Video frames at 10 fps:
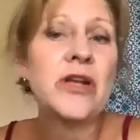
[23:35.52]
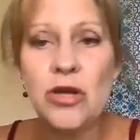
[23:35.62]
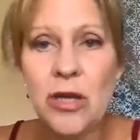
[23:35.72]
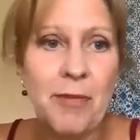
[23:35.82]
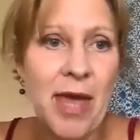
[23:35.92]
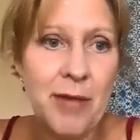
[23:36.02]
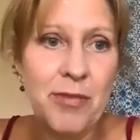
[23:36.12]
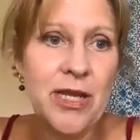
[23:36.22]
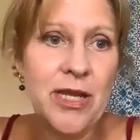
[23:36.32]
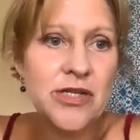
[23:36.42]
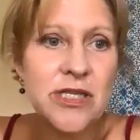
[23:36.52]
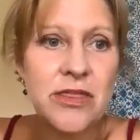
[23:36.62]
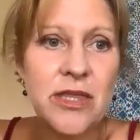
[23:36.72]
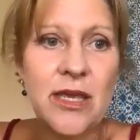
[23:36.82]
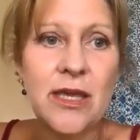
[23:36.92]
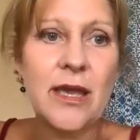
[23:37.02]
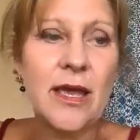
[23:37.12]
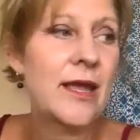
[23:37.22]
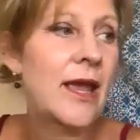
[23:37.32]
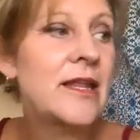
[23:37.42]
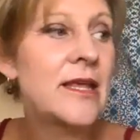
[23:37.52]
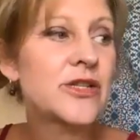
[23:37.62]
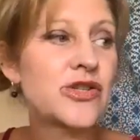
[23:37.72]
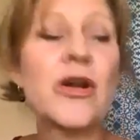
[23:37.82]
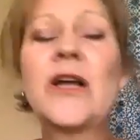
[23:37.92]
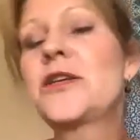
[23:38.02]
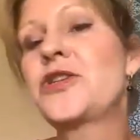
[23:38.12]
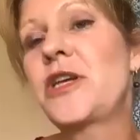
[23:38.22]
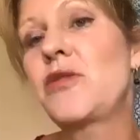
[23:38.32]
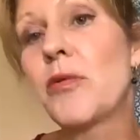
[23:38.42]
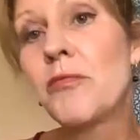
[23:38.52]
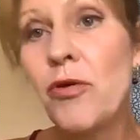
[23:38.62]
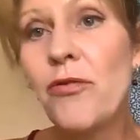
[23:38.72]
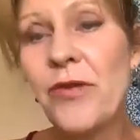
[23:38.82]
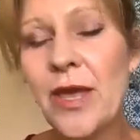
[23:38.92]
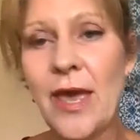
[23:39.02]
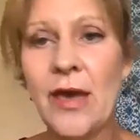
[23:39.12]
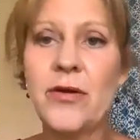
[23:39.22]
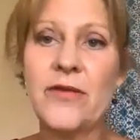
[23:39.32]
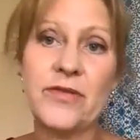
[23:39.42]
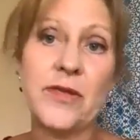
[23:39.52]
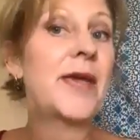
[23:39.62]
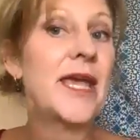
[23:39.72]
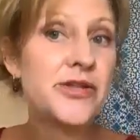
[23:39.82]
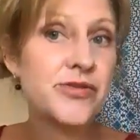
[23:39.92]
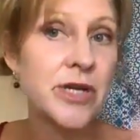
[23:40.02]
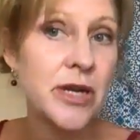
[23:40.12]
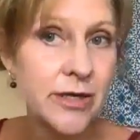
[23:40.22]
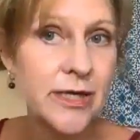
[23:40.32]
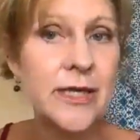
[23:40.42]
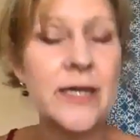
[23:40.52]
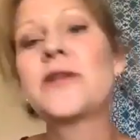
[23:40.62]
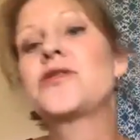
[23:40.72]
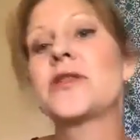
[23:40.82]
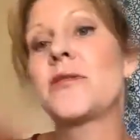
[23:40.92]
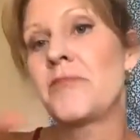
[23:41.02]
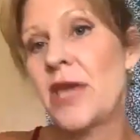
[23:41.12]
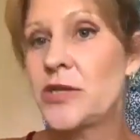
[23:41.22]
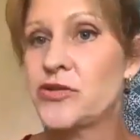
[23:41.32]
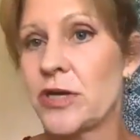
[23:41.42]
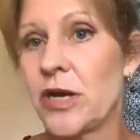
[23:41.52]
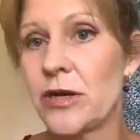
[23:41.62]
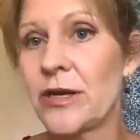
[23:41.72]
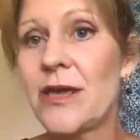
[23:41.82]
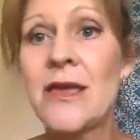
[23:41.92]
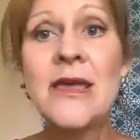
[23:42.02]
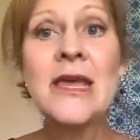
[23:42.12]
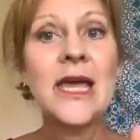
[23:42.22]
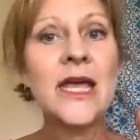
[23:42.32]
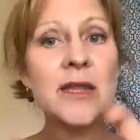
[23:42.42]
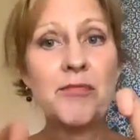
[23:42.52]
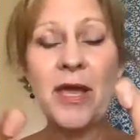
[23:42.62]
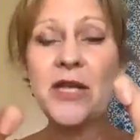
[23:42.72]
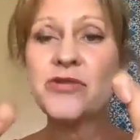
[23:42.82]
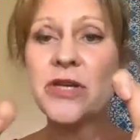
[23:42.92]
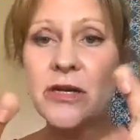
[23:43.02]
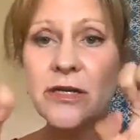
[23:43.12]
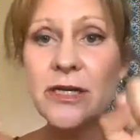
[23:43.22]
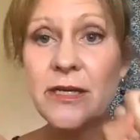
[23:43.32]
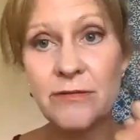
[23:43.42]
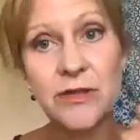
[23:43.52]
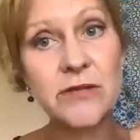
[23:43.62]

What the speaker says: to look bad, but here's the thing. In the astrology, we're moving out of the patriarchy into the matriarchy. In the patriarchy,